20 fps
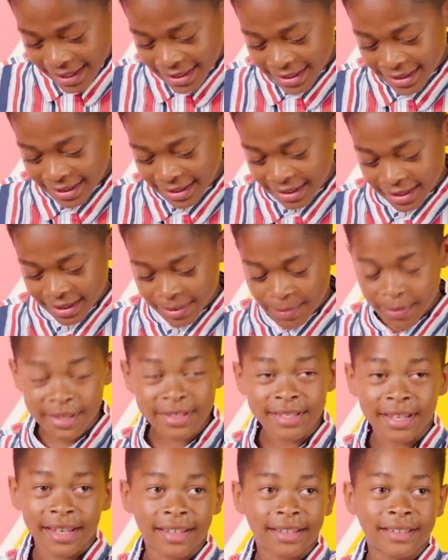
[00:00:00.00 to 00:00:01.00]
It just
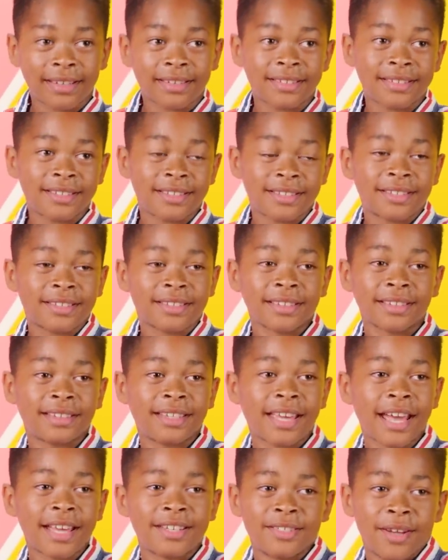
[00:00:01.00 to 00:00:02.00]
smells like just
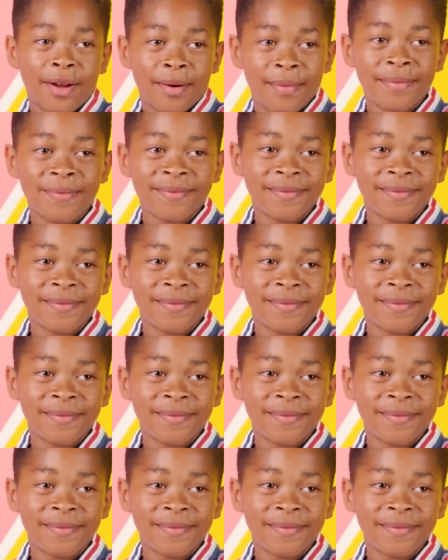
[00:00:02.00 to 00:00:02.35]
ketchup.